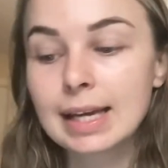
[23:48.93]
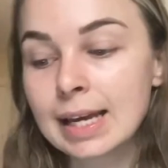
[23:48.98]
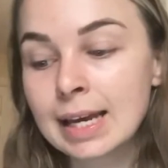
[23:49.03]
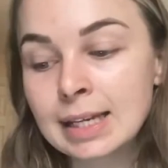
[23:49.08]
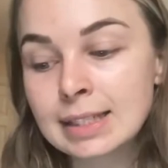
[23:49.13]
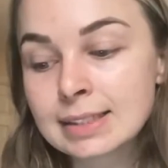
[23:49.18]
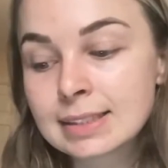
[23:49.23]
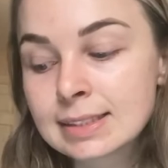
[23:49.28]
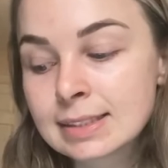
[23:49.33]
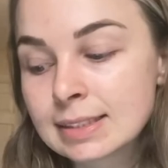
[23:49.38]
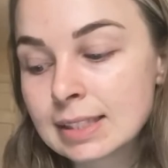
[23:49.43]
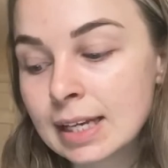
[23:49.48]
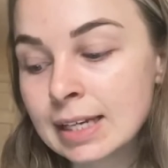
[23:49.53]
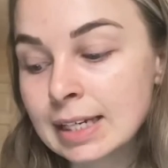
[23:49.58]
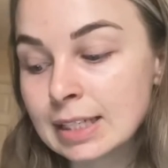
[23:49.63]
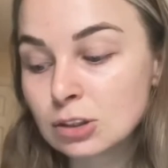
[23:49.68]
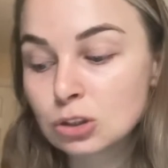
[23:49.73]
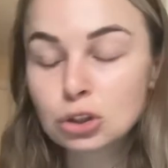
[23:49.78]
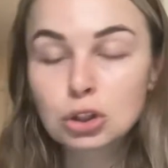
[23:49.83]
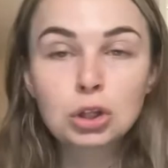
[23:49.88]
it's an
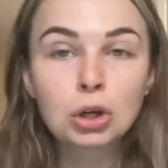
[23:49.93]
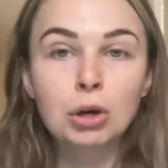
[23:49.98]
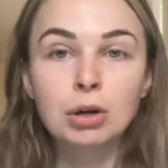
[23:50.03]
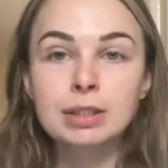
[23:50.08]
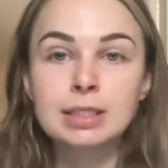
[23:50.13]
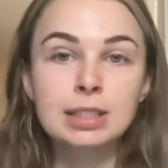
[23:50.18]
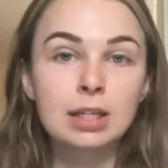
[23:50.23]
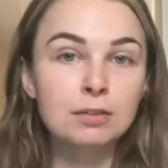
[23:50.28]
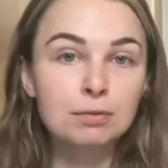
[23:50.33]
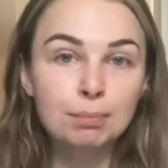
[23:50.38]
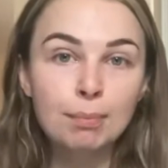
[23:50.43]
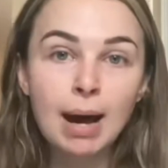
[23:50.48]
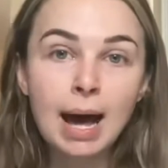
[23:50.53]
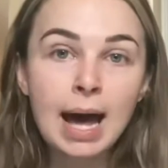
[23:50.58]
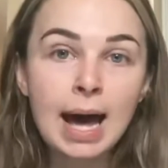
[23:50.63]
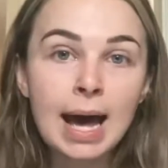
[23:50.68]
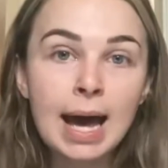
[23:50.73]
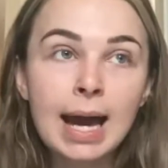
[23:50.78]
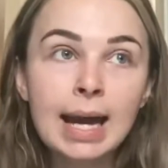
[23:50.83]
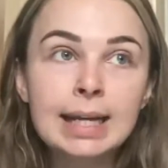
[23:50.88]
insecurity of
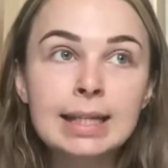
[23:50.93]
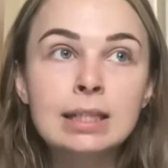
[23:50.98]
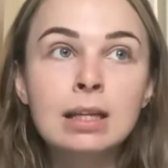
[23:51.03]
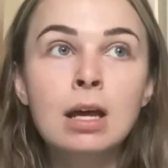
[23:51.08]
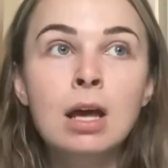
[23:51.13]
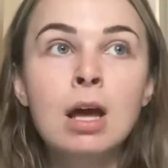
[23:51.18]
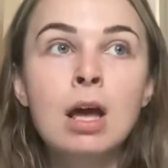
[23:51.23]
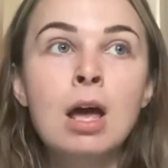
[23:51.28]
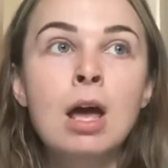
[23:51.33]
mine.